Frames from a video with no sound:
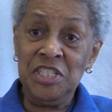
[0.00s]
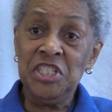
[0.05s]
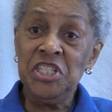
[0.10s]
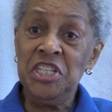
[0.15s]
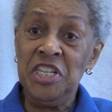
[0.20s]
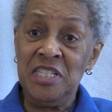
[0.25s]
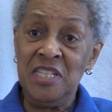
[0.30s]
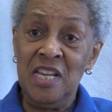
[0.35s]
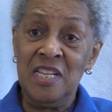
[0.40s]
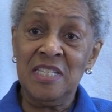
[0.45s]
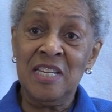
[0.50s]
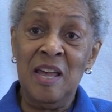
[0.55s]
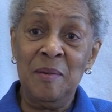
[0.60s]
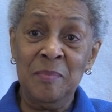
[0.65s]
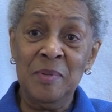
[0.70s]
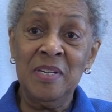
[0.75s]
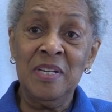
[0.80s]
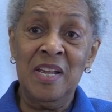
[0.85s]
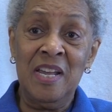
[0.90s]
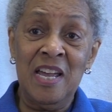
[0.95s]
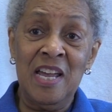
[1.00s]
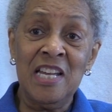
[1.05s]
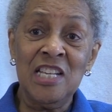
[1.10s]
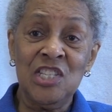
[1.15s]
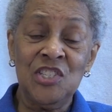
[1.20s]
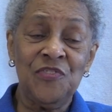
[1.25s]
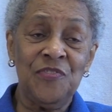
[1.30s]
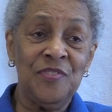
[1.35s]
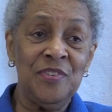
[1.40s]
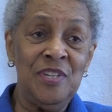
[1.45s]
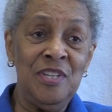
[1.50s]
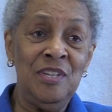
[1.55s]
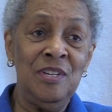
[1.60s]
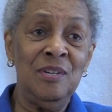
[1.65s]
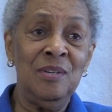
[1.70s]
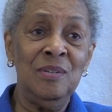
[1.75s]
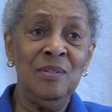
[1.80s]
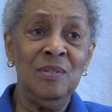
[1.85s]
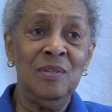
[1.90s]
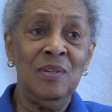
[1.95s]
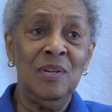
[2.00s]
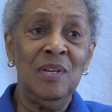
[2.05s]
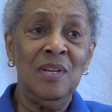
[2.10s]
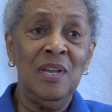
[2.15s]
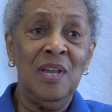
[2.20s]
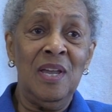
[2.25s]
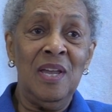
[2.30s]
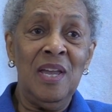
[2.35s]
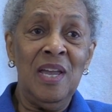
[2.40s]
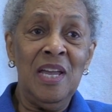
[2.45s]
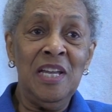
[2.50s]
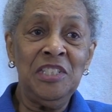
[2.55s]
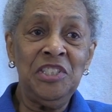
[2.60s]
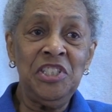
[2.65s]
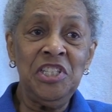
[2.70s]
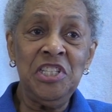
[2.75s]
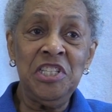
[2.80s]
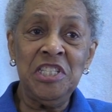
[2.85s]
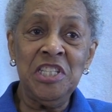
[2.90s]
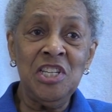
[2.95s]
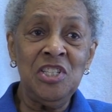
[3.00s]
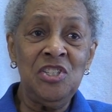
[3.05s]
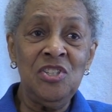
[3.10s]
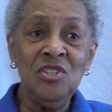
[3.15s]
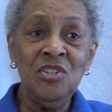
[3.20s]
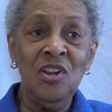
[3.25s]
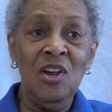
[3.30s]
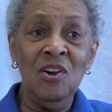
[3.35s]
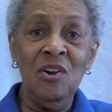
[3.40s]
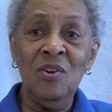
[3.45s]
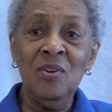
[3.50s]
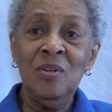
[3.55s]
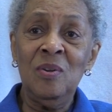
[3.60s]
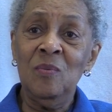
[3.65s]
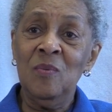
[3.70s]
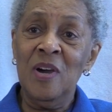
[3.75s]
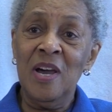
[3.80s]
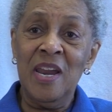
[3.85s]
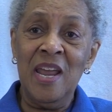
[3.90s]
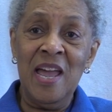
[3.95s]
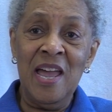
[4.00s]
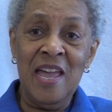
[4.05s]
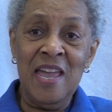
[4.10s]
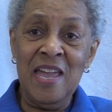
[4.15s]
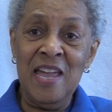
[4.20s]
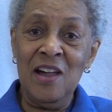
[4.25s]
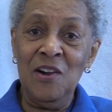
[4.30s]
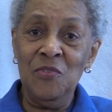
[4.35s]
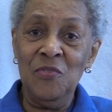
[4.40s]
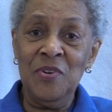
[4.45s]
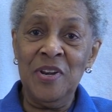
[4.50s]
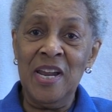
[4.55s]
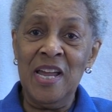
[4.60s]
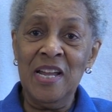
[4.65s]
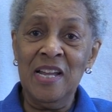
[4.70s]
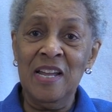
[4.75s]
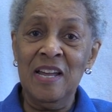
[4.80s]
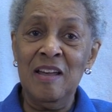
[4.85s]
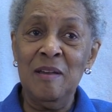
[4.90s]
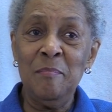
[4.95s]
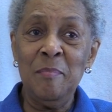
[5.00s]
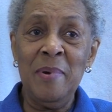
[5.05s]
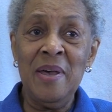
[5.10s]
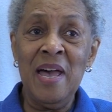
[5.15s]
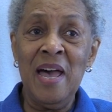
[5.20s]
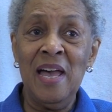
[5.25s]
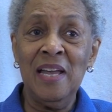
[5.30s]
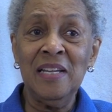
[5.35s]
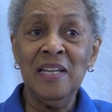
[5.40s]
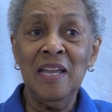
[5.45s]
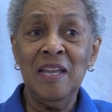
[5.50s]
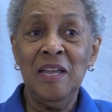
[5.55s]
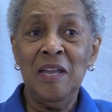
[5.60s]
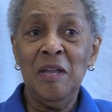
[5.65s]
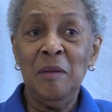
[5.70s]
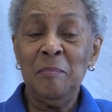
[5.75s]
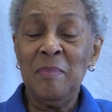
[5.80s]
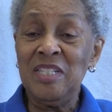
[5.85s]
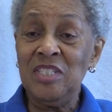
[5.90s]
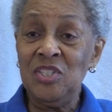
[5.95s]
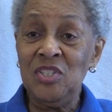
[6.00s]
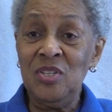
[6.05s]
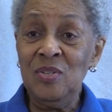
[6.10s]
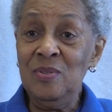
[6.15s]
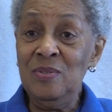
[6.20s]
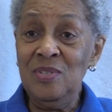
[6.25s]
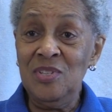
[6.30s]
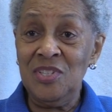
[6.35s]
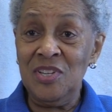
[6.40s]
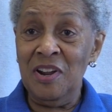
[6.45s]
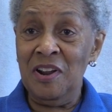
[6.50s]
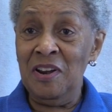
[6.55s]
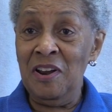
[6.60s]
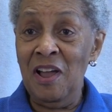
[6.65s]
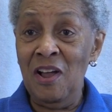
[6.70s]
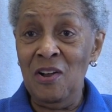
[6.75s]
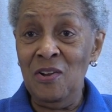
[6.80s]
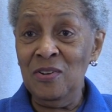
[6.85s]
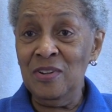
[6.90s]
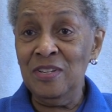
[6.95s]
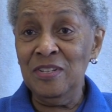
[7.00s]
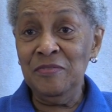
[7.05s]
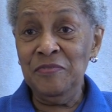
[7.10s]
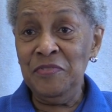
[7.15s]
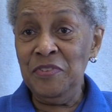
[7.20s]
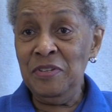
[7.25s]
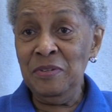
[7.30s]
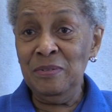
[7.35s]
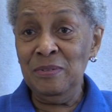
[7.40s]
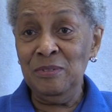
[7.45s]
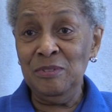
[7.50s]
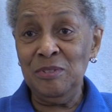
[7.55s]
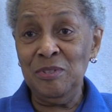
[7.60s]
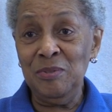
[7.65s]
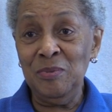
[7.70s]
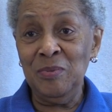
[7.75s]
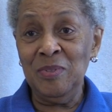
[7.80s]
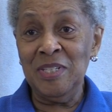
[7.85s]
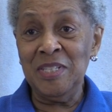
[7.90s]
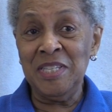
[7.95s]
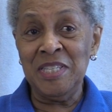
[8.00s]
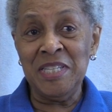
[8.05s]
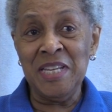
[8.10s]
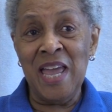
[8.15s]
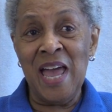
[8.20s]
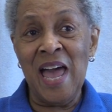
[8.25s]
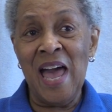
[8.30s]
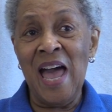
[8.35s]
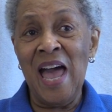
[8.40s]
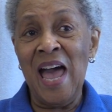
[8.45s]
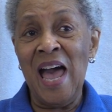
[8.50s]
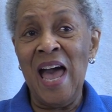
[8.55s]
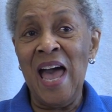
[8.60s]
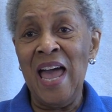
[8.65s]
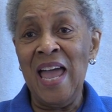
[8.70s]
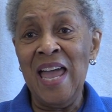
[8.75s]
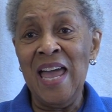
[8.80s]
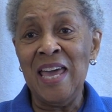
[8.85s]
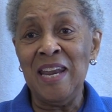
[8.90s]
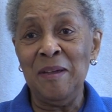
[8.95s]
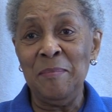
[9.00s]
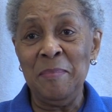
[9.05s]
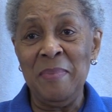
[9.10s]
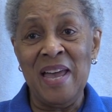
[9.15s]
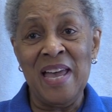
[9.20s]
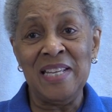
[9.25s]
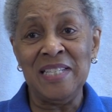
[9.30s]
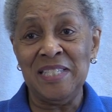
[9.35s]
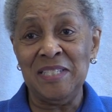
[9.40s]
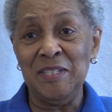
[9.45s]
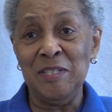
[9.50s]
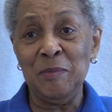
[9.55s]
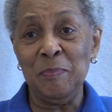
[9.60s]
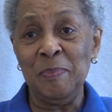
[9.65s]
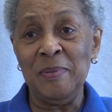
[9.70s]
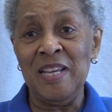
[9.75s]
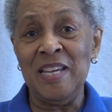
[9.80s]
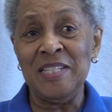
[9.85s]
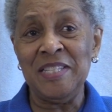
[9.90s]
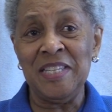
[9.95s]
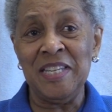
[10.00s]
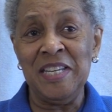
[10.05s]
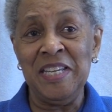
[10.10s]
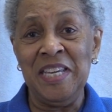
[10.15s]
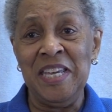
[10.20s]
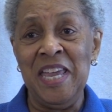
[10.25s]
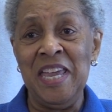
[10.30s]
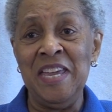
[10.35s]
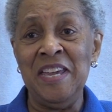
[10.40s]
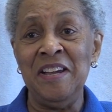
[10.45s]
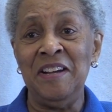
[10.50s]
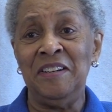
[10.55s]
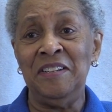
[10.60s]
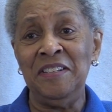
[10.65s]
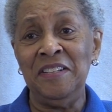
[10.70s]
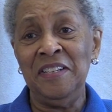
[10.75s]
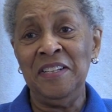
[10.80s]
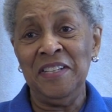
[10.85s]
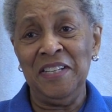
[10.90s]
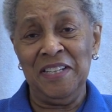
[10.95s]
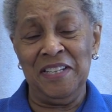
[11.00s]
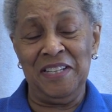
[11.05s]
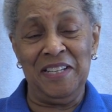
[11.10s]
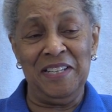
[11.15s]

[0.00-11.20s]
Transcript: She says, I'm going to ask for you. And she says, you're the only one I have. When I come back, my students aren't all confused. Well, yeah. See, I had a master's plus a year.